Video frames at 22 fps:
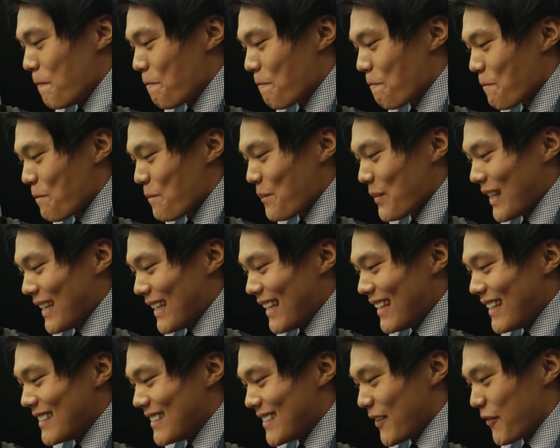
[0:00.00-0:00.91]

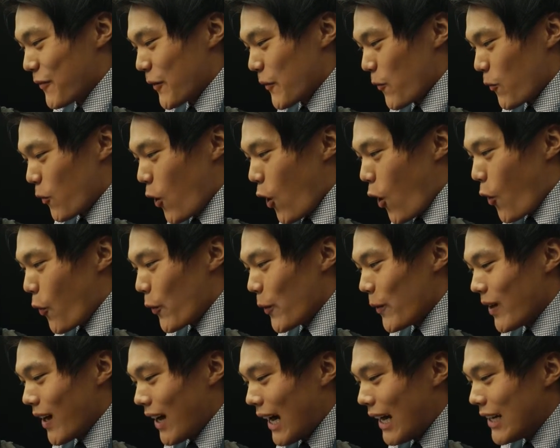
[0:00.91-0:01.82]
in a different role
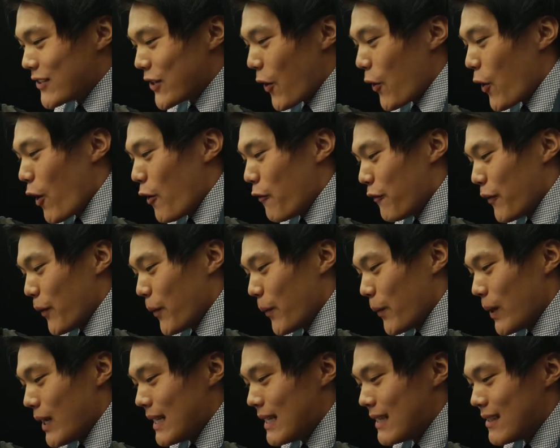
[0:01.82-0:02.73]
would I don't know if it
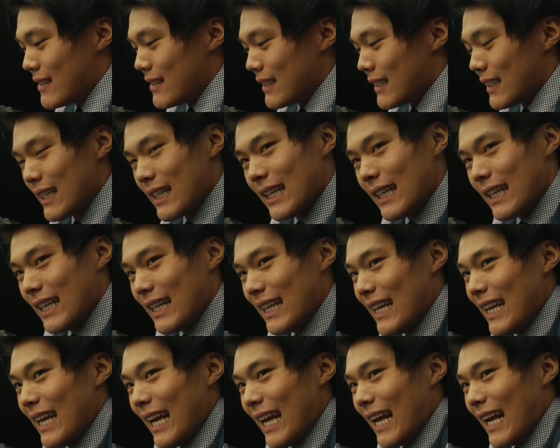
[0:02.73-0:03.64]
would. He has long hair.
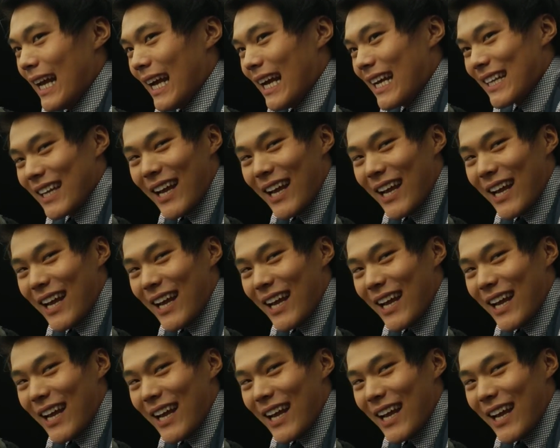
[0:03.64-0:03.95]
yeah.